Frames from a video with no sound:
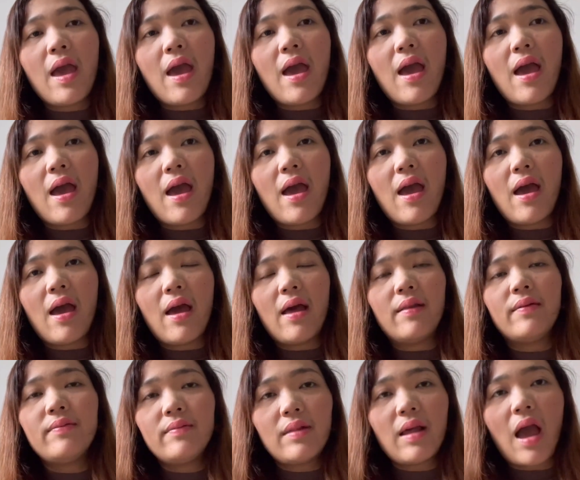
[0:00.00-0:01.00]

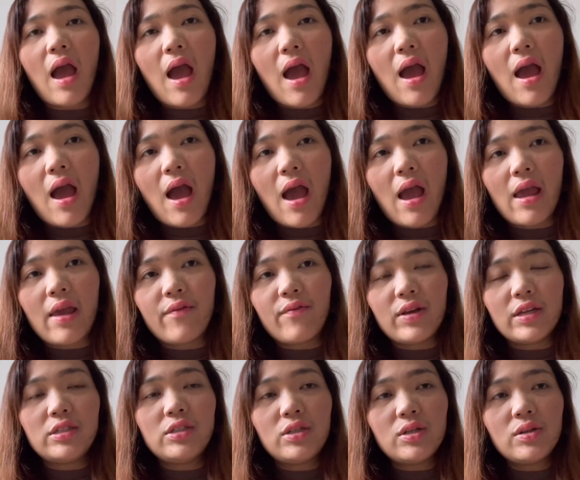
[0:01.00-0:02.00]
and I
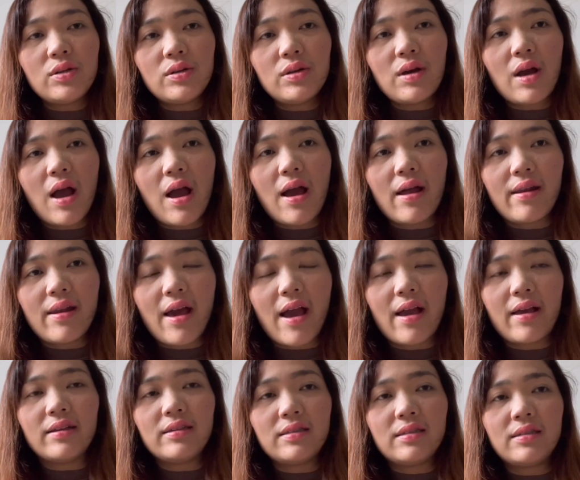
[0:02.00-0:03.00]
wish you a
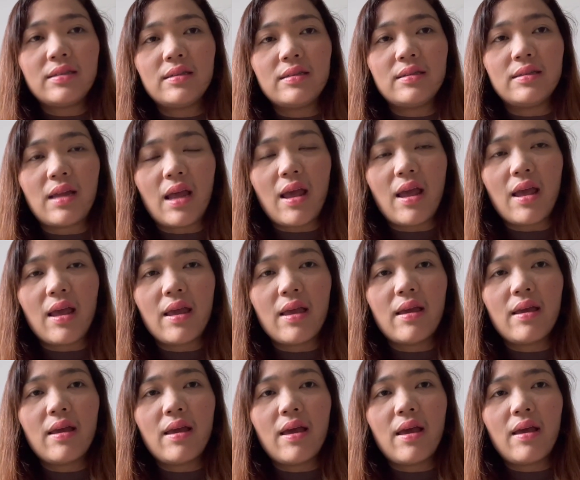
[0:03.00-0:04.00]
nice day.
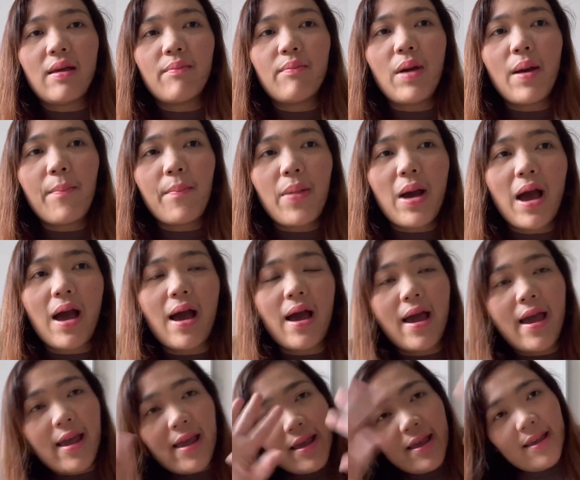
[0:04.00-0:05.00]
Bye
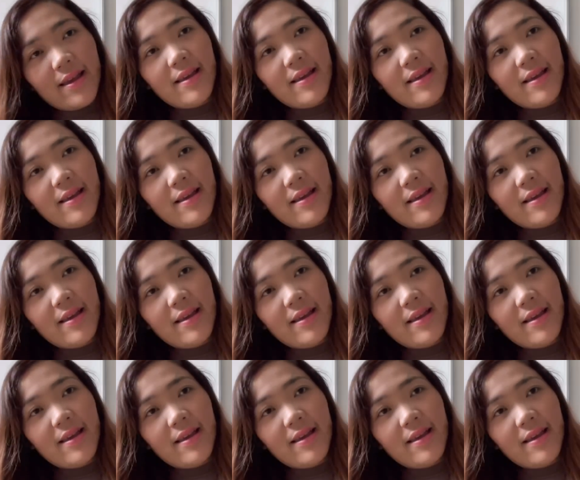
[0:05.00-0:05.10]
bye.